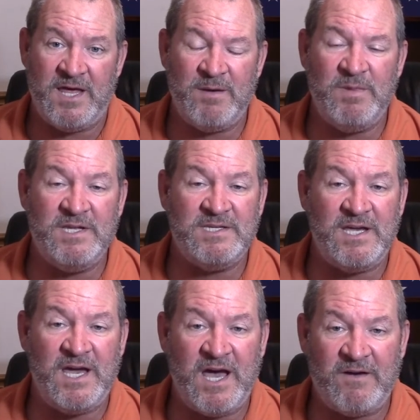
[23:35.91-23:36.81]
That means
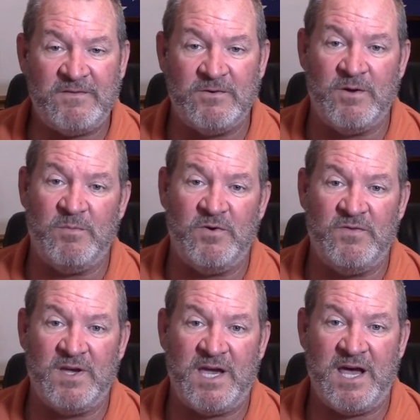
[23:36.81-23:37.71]
they have to
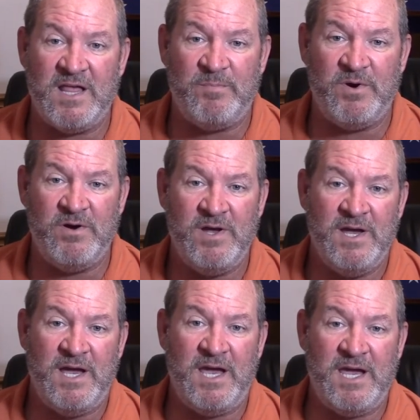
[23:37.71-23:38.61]
remove the caliper
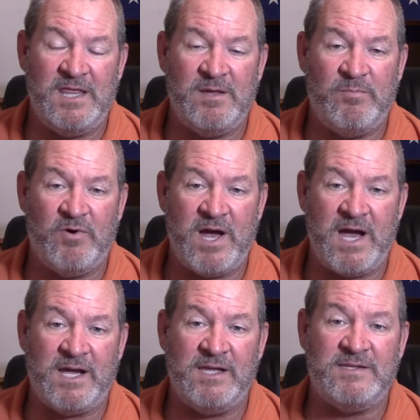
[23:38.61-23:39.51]
and the
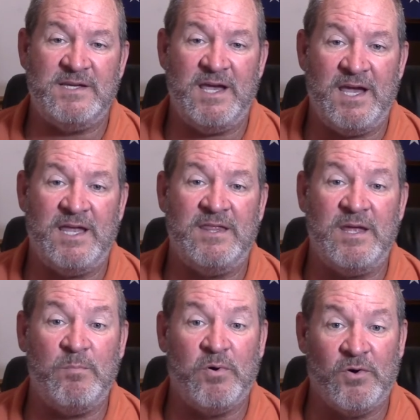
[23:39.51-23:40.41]
brackets and
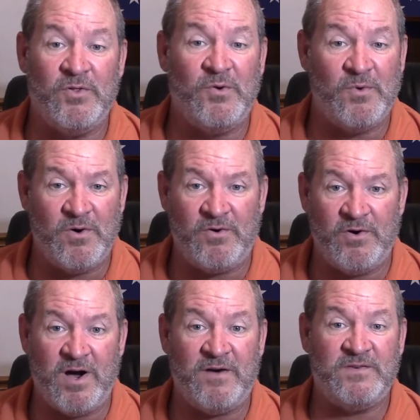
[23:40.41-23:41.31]
then pull the
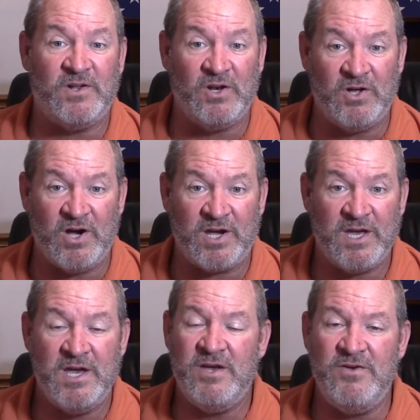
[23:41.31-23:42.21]
rotor off to look.
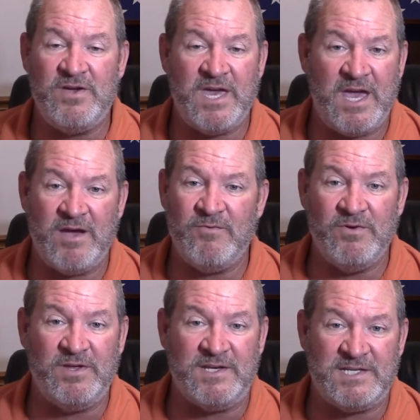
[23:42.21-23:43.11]
You can't
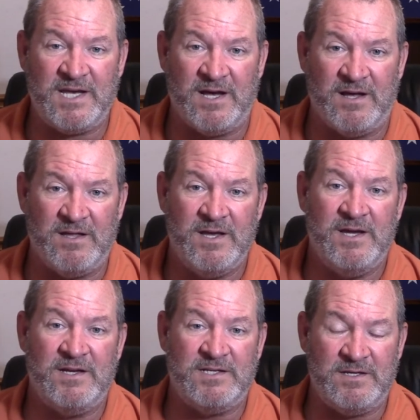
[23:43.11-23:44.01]
really tell
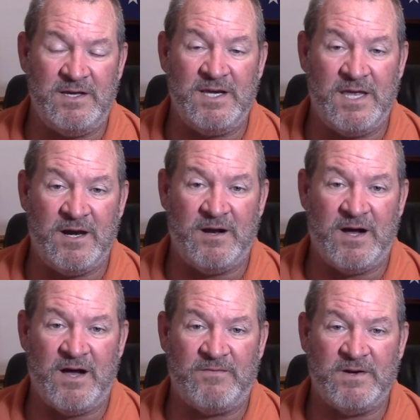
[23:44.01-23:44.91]
until you get it
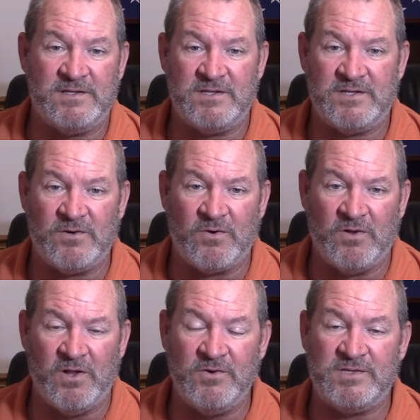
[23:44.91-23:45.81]
off because it's so
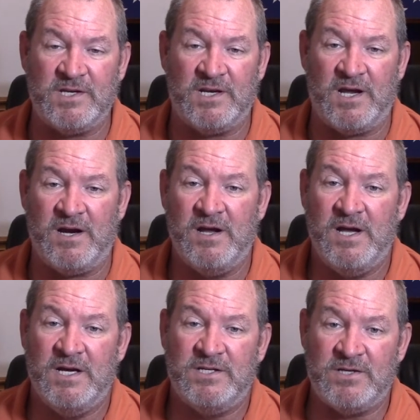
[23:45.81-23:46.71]
close in there.
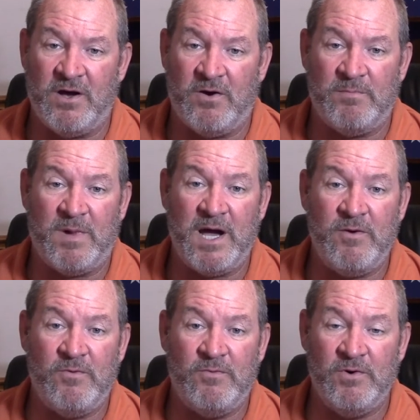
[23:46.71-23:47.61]
So
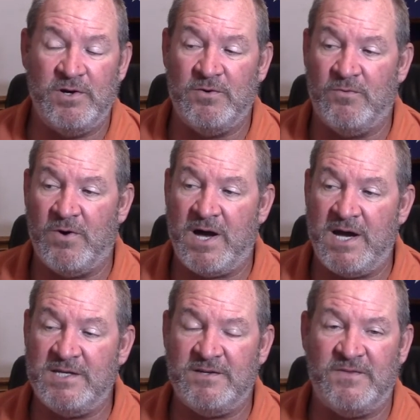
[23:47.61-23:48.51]
my word to
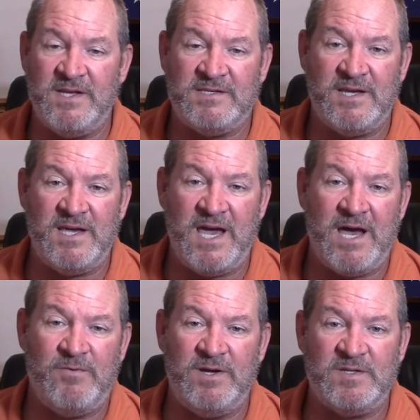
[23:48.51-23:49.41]
wise, if they say,
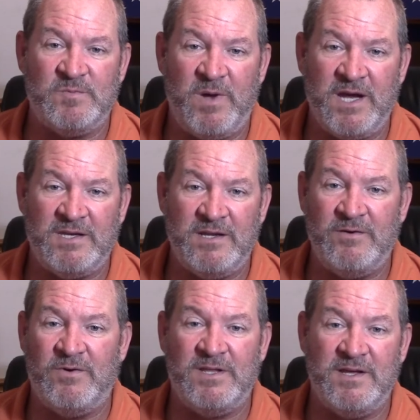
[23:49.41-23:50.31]
yeah, we inspected,
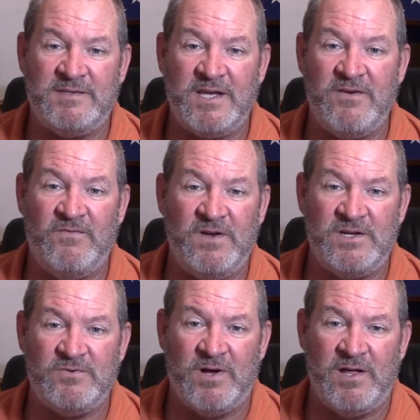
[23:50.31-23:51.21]
and what they say,
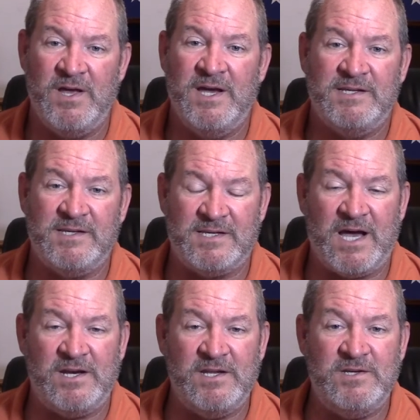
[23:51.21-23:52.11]
visual, says,
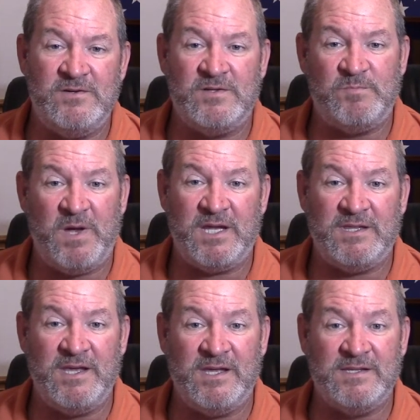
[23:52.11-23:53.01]
how did you
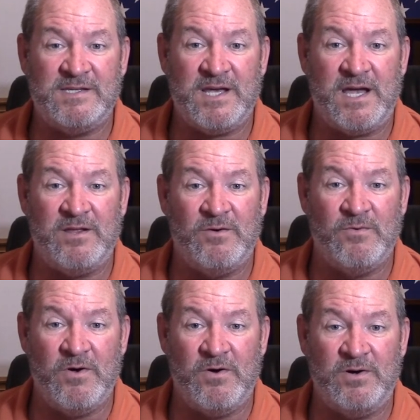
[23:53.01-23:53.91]
inspect the inside of the
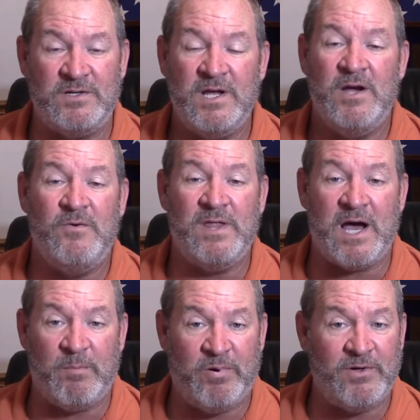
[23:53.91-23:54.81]
rotors
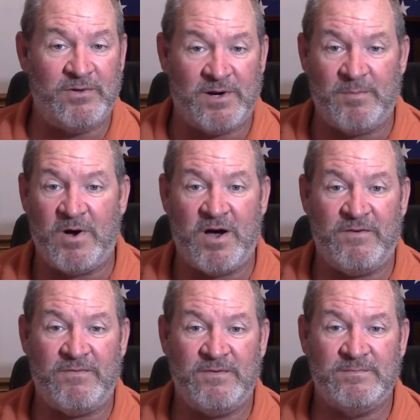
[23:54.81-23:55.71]
without pulling them
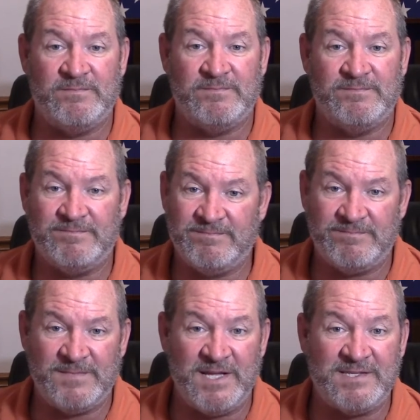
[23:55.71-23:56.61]
off?
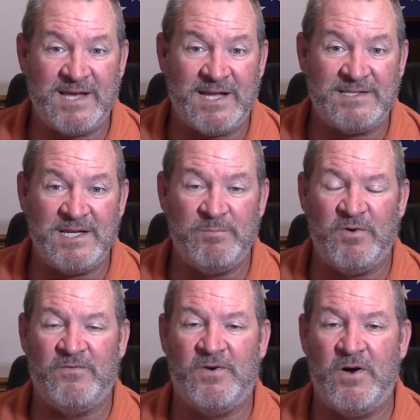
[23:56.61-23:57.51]
It's that
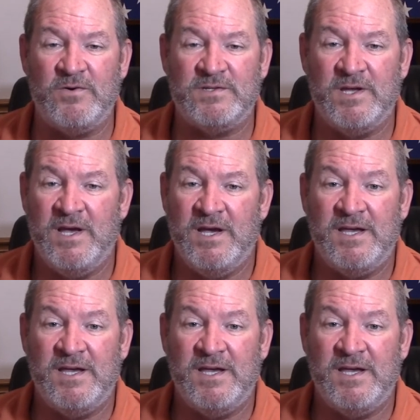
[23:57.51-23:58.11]
simple, folks.